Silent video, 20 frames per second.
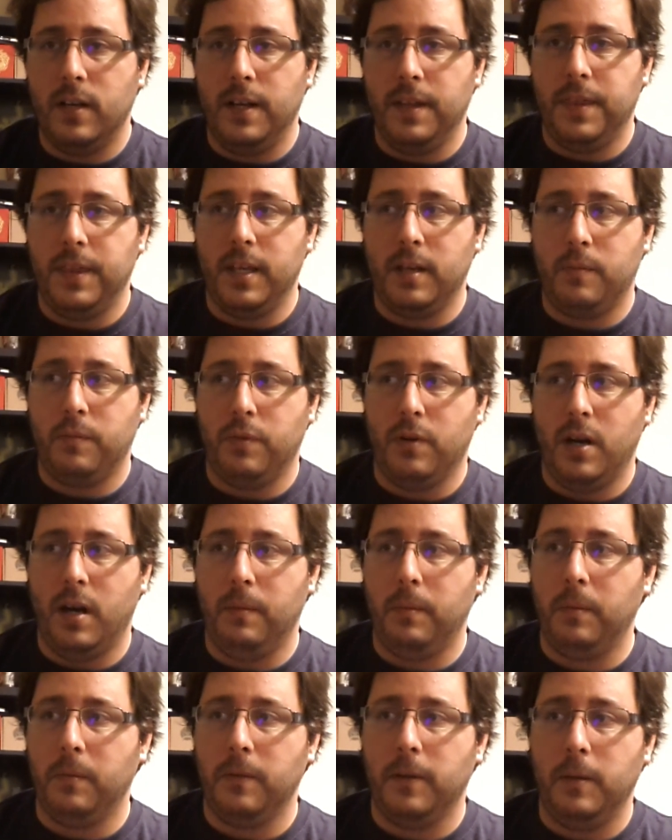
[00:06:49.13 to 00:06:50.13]
I think
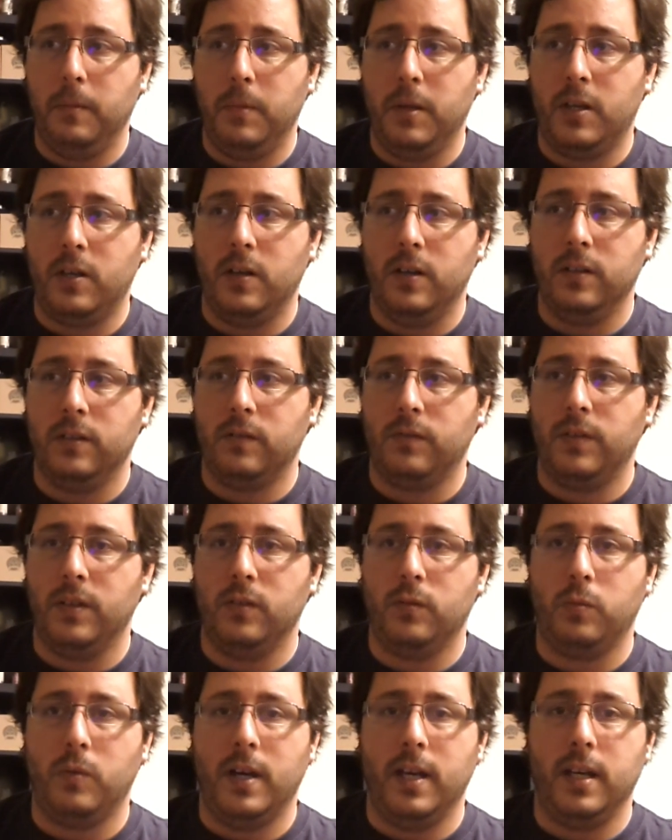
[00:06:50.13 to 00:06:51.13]
probably because of
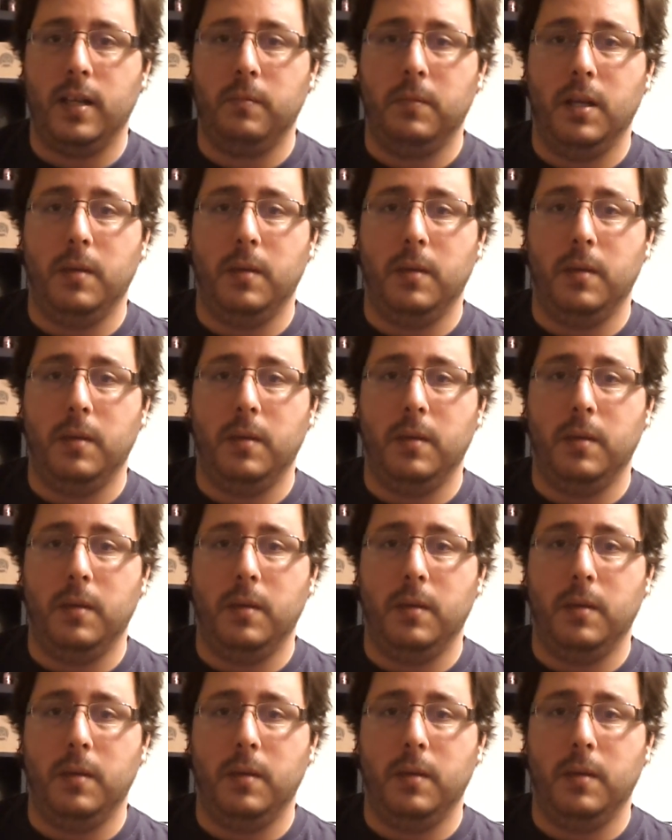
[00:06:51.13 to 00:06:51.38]
his wedding.